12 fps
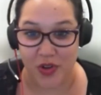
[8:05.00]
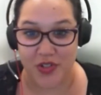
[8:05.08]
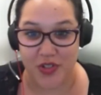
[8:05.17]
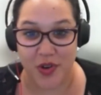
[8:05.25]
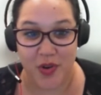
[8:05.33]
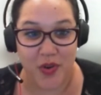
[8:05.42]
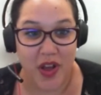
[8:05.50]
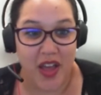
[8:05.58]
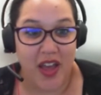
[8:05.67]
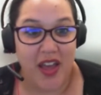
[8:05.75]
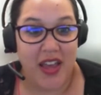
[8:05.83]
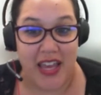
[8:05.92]
So
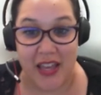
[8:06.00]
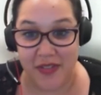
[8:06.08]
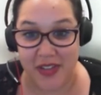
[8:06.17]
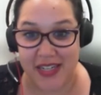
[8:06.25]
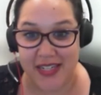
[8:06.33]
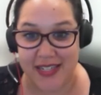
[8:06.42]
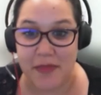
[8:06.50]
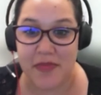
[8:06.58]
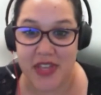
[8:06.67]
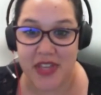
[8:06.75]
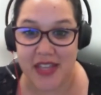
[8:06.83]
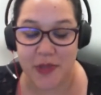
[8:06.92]
if it is
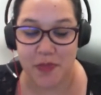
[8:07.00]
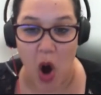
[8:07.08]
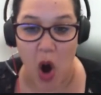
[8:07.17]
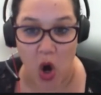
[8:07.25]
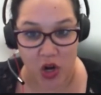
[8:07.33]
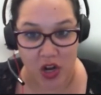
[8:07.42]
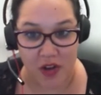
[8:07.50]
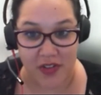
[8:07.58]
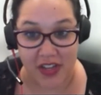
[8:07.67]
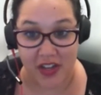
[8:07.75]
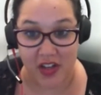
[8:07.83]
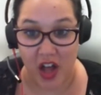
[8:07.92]
something that's part of
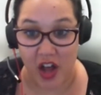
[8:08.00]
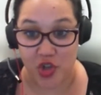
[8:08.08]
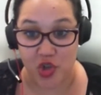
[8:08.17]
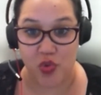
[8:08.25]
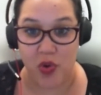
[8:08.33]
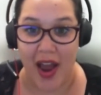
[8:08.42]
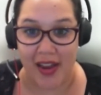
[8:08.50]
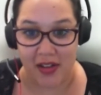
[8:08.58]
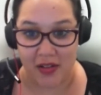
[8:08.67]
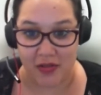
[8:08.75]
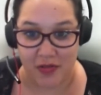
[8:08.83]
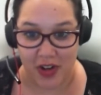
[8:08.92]
a
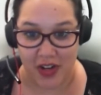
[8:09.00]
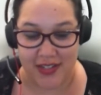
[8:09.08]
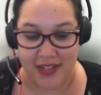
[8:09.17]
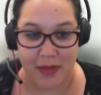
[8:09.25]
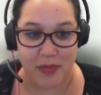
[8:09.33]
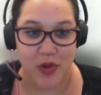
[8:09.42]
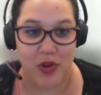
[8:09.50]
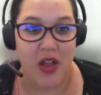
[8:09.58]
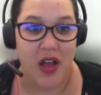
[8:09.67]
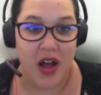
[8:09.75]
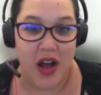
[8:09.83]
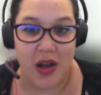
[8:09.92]
trial, for example,
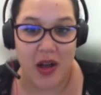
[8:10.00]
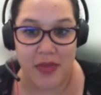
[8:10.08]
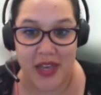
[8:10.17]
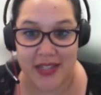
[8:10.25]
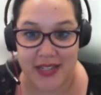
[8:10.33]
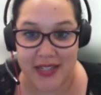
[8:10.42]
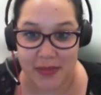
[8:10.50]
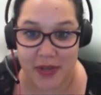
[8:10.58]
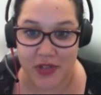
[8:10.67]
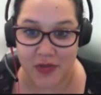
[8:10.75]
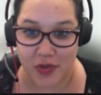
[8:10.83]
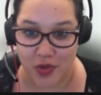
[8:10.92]

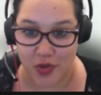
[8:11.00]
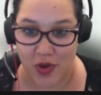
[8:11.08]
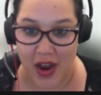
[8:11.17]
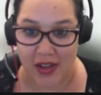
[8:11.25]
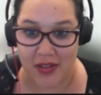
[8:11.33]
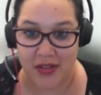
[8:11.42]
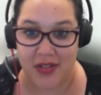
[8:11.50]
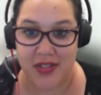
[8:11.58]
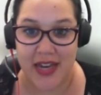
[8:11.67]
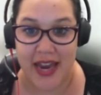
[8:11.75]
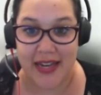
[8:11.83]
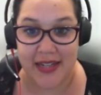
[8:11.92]
exhibits for trials
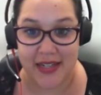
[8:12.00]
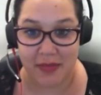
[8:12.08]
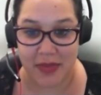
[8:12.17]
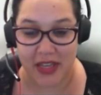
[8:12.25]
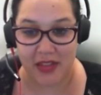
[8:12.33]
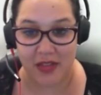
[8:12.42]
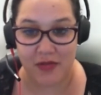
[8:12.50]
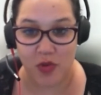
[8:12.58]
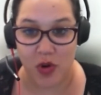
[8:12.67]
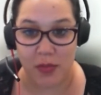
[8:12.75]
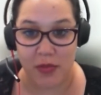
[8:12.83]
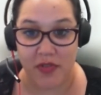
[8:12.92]
tend to be in the
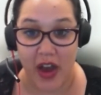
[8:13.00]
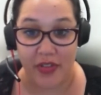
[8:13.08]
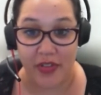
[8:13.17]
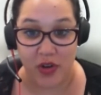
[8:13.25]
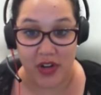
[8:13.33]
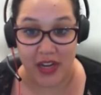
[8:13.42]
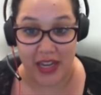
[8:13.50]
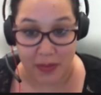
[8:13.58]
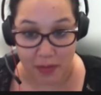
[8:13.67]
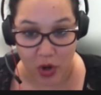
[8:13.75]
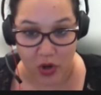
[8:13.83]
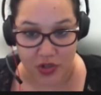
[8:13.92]
form of either an
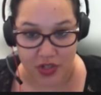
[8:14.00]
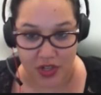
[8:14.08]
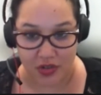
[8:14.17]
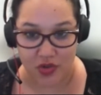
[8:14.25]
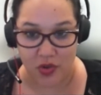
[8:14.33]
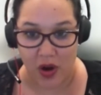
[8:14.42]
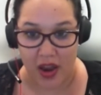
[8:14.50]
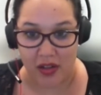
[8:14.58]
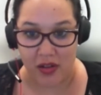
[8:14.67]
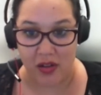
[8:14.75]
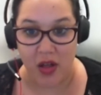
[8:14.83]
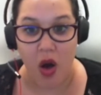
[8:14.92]
in-person trial